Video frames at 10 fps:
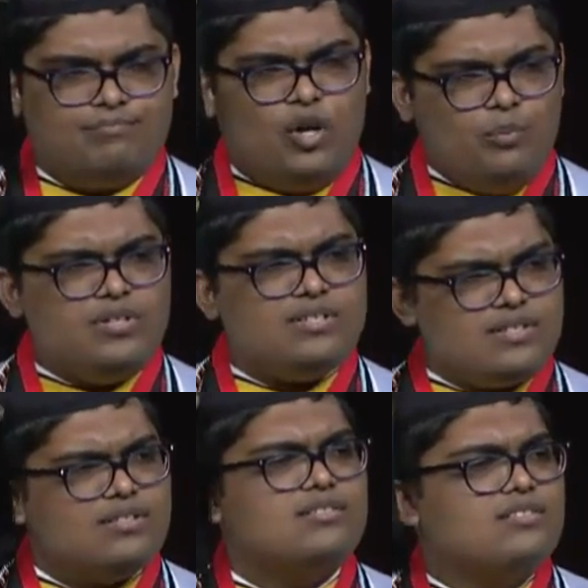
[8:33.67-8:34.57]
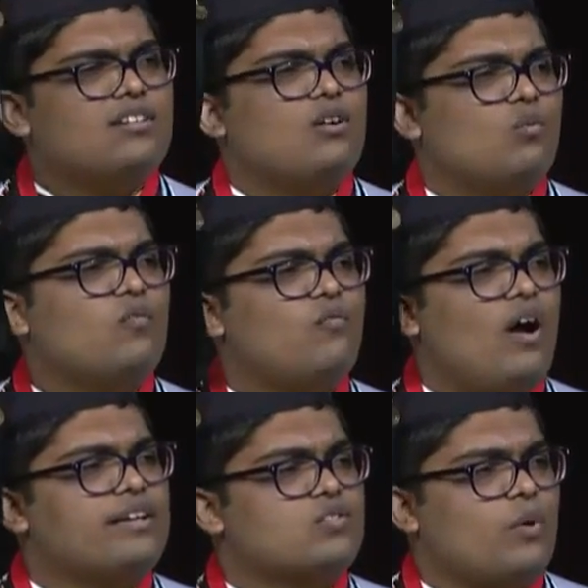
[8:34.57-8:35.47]
purpose will
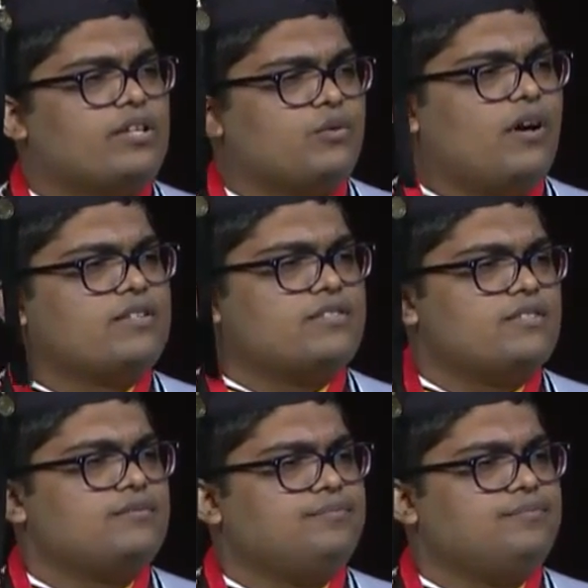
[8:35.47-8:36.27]
find its way to us.